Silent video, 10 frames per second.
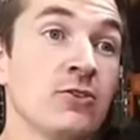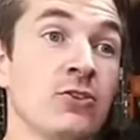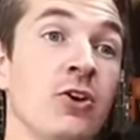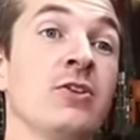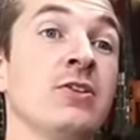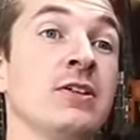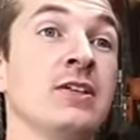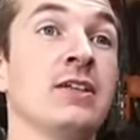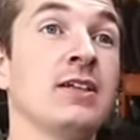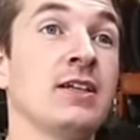So
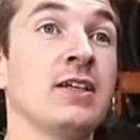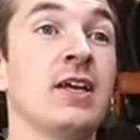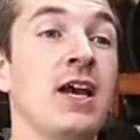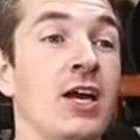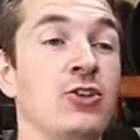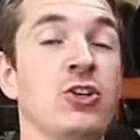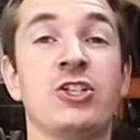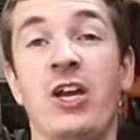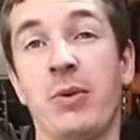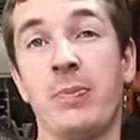I should
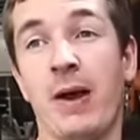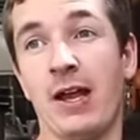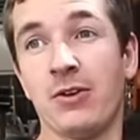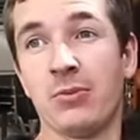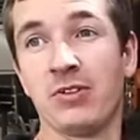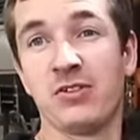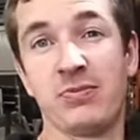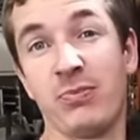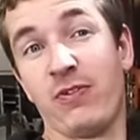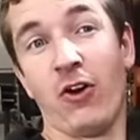have checked my part numbers
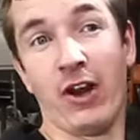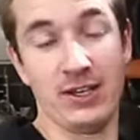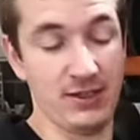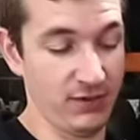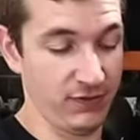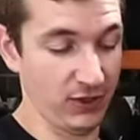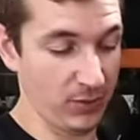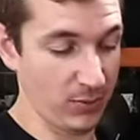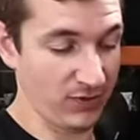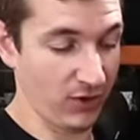before I did the
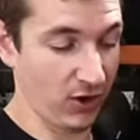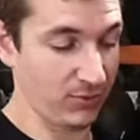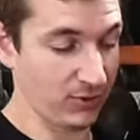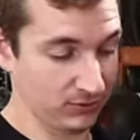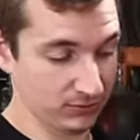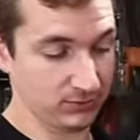filming before, but